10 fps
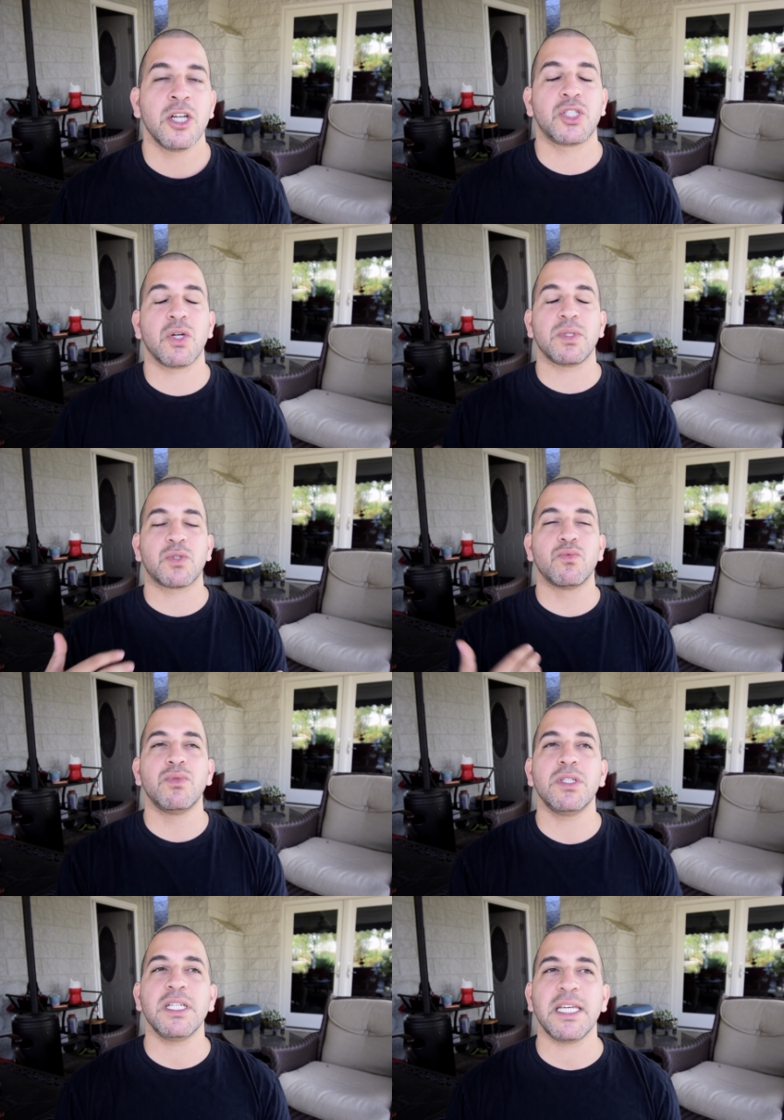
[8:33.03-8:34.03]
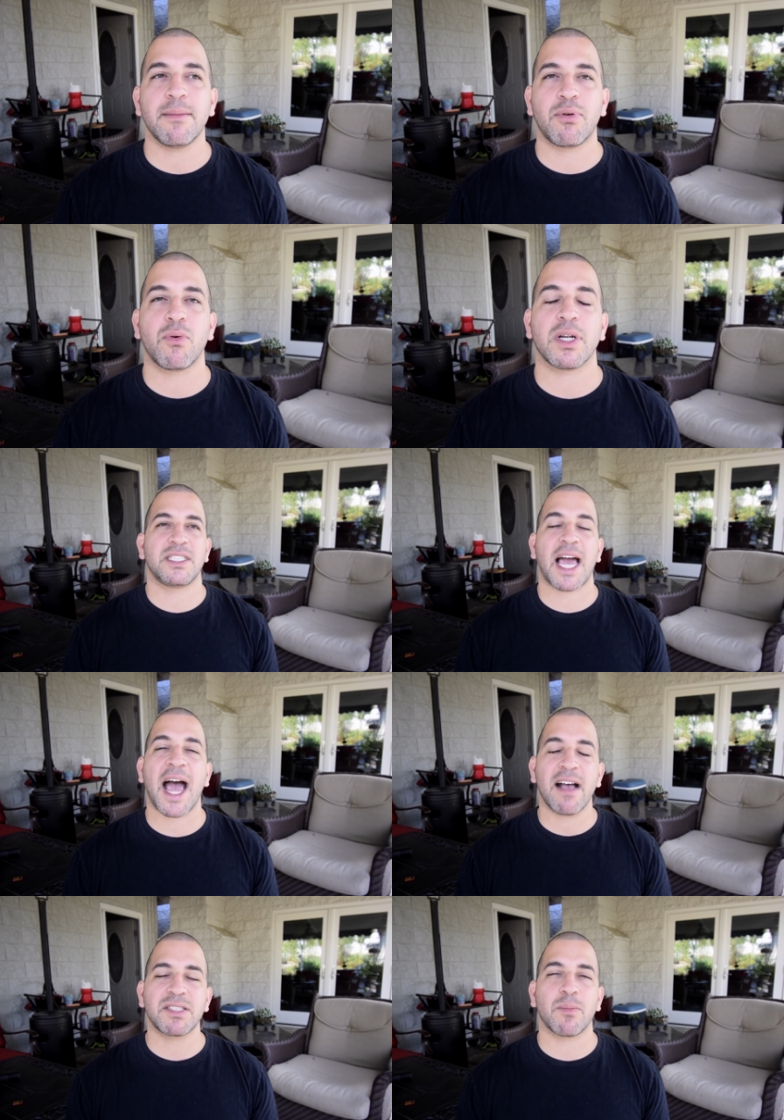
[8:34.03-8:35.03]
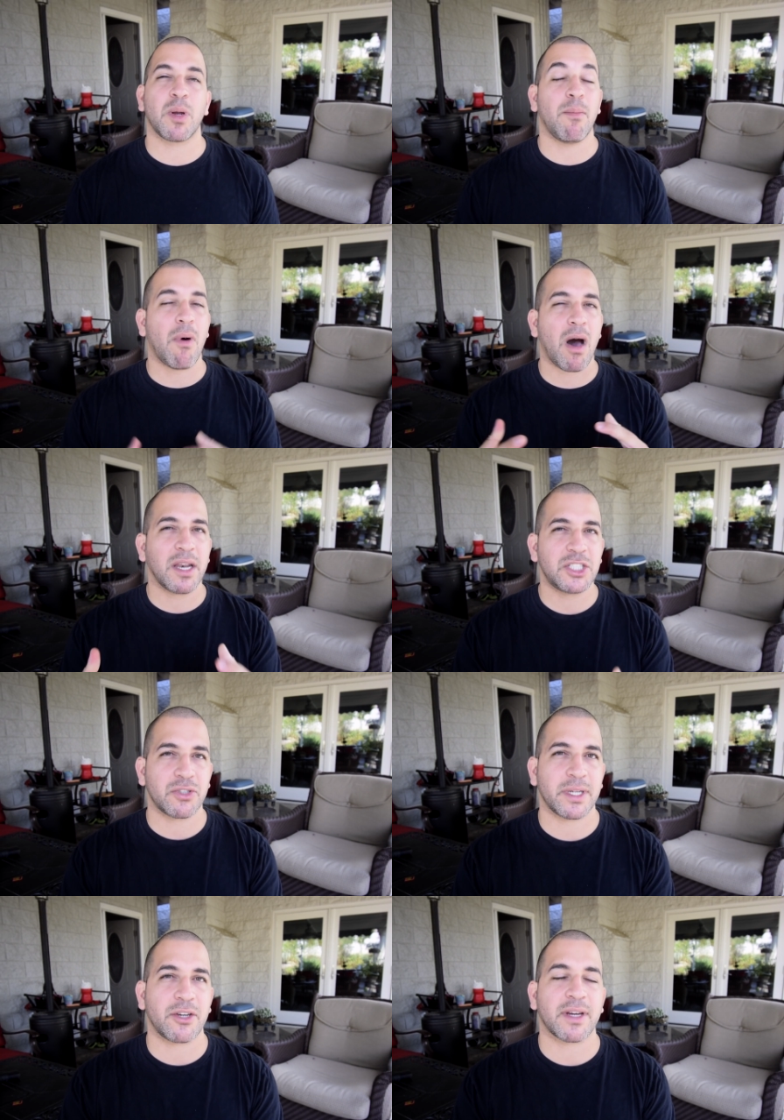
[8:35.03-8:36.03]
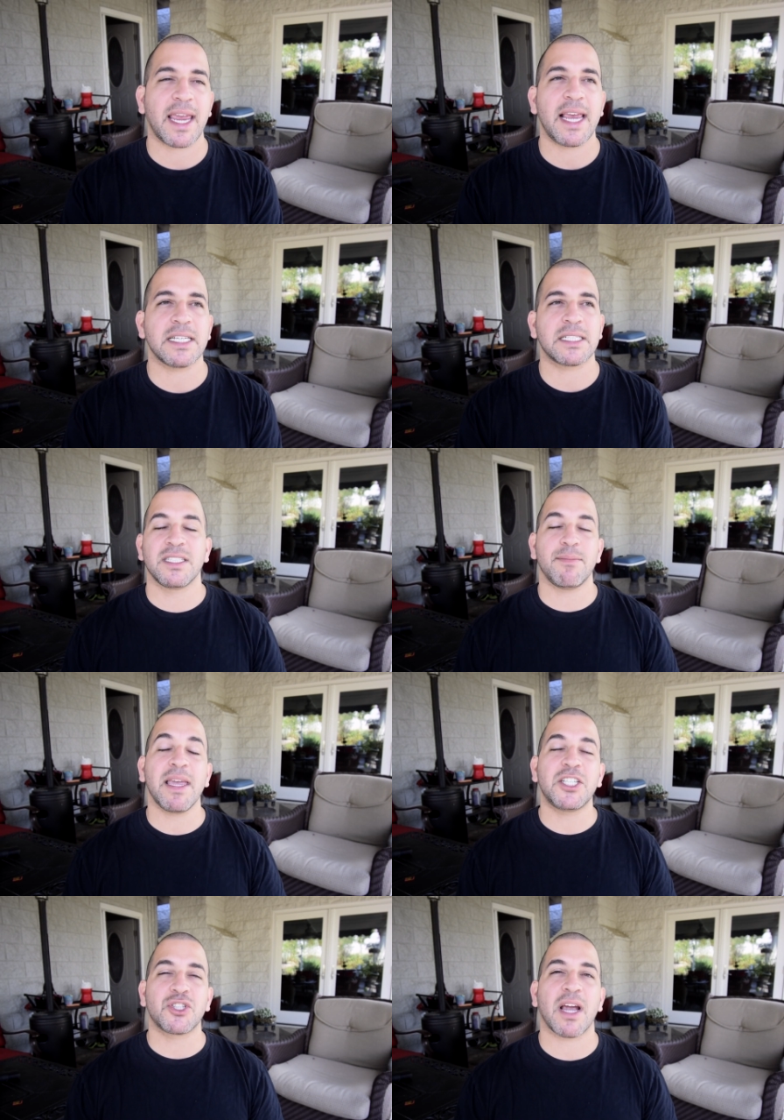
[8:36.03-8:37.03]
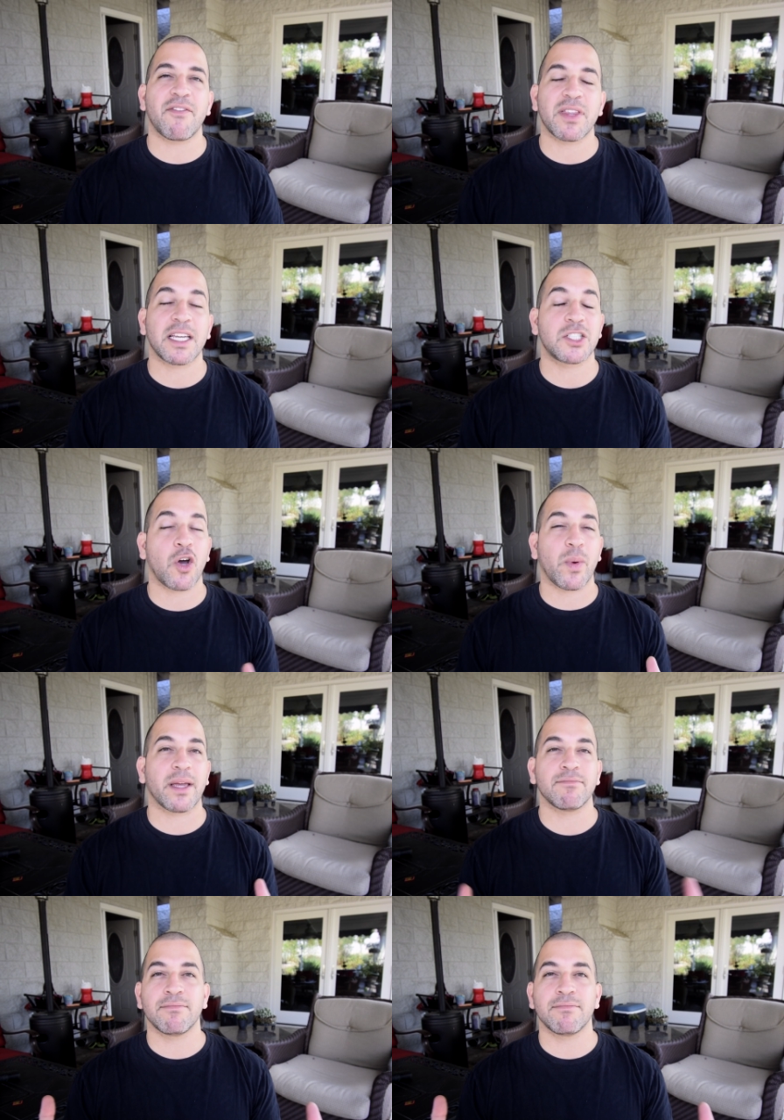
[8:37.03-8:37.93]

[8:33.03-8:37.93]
So it's really important to have someone monitoring your case to make sure everything's going